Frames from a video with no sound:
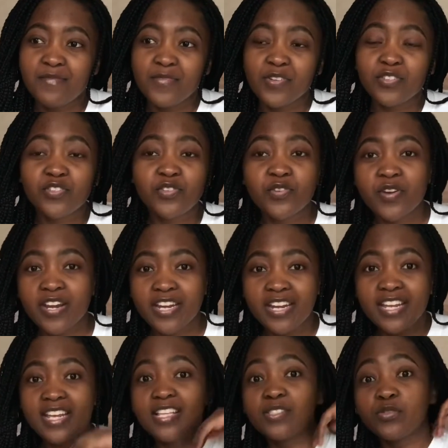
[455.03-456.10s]

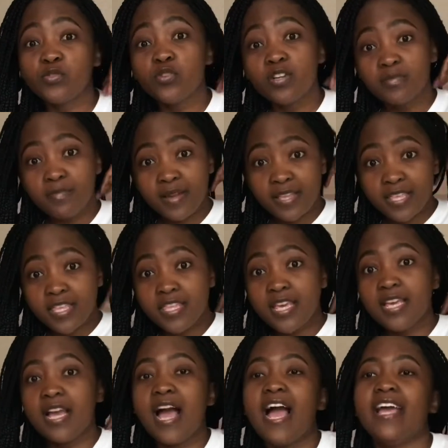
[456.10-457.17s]
Trading is not my
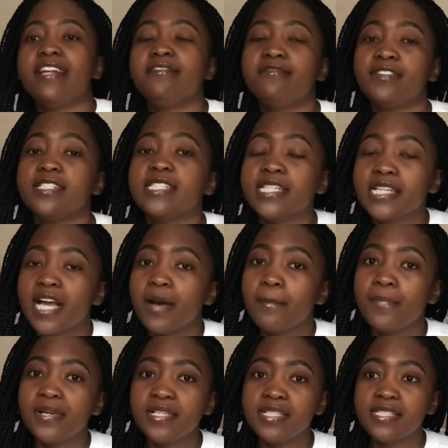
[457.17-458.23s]
thing. I invest in
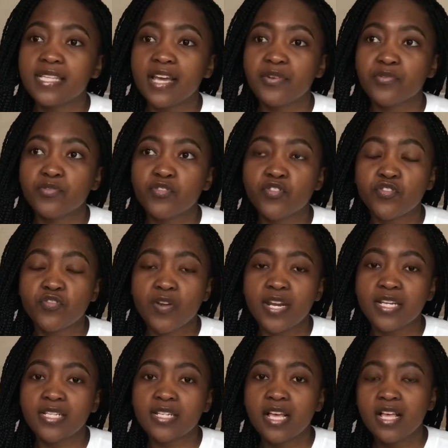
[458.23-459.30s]
companies. I don't
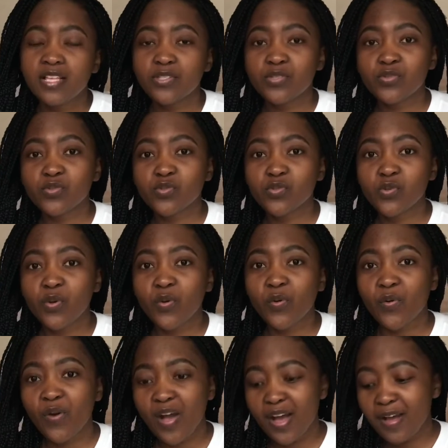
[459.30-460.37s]
trade.
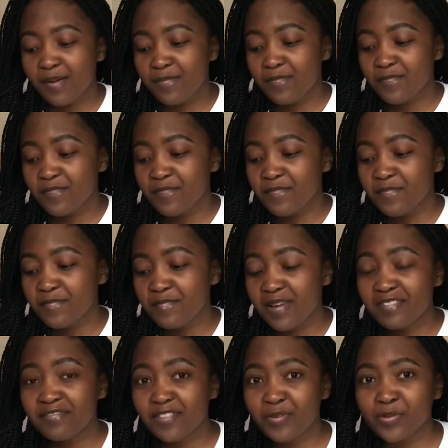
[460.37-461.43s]
So my
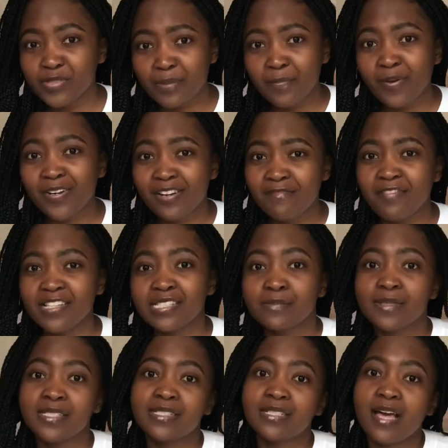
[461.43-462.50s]
videos about
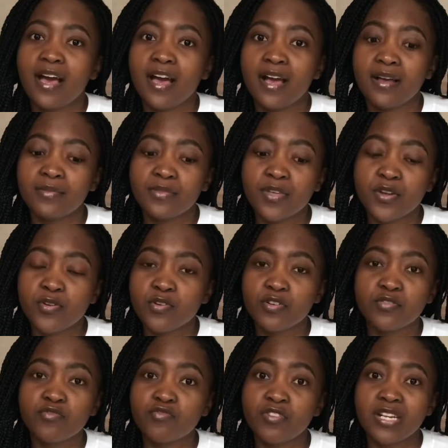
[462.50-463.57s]
investments, they're
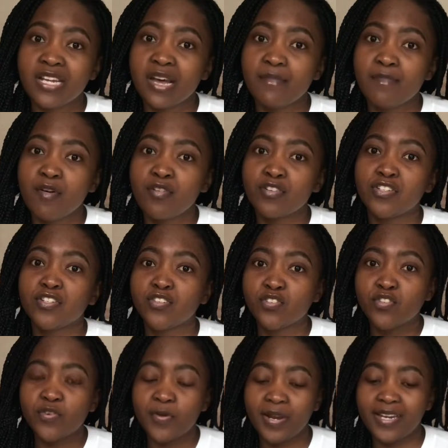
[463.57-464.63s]
not really about
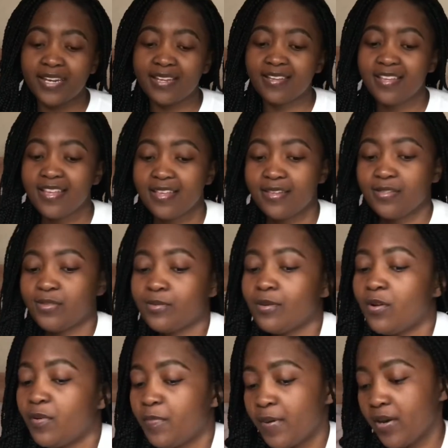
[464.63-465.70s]
trading. So I
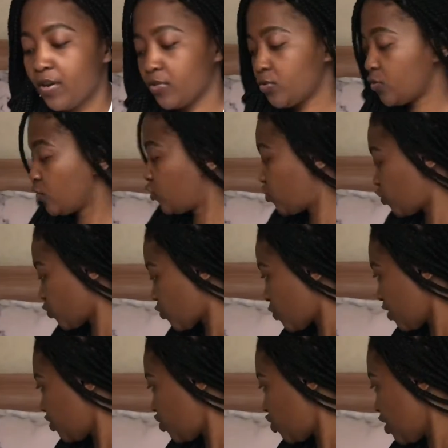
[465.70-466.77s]
hope I answered your
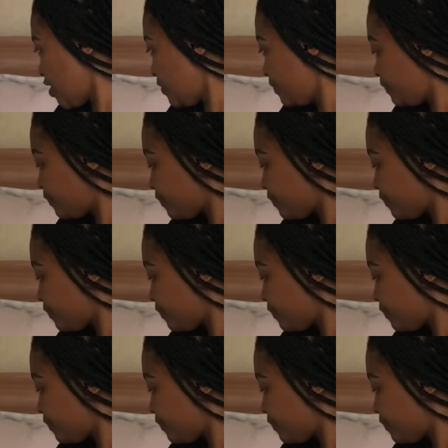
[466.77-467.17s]
question.